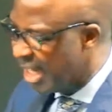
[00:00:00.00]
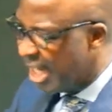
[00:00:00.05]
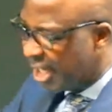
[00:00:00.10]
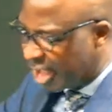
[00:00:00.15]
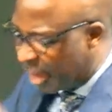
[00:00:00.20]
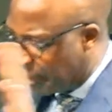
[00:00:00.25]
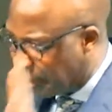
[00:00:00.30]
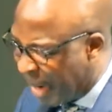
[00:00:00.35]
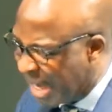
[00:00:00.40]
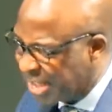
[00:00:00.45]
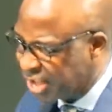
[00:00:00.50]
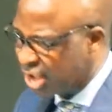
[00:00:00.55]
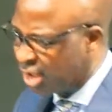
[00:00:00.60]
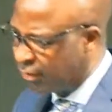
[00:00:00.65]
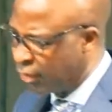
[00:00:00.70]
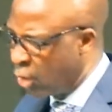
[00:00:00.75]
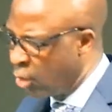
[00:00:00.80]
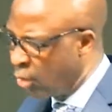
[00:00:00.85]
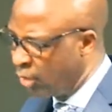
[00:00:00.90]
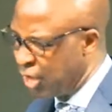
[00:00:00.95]
the passing of
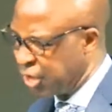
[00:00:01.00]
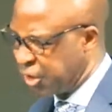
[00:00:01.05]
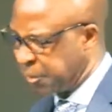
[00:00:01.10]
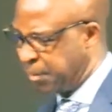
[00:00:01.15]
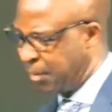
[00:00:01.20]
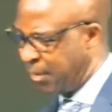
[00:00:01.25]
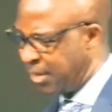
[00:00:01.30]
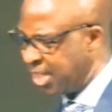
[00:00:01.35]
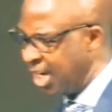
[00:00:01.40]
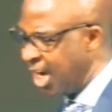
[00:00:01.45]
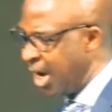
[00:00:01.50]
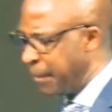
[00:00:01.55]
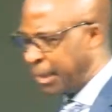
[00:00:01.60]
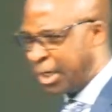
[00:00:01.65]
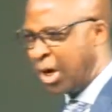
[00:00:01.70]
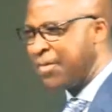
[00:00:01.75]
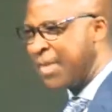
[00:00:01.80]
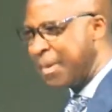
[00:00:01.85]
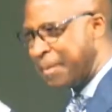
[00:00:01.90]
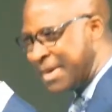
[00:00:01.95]
the Holy Spirit,
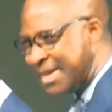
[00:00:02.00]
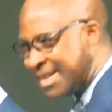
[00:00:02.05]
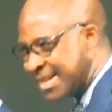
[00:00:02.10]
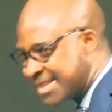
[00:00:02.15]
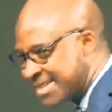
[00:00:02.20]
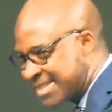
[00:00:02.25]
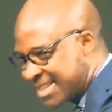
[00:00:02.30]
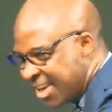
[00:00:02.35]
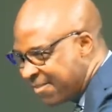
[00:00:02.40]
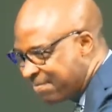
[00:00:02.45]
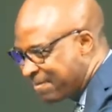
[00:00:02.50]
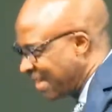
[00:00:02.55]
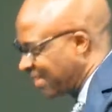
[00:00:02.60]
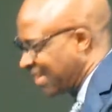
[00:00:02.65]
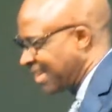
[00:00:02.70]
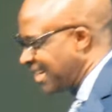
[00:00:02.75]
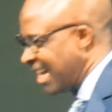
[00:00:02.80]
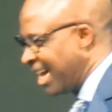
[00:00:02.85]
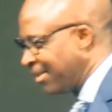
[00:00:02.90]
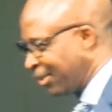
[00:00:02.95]
because they've been deceived by the
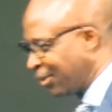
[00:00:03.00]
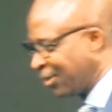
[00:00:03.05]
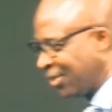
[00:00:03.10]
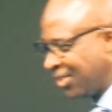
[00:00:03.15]
devil.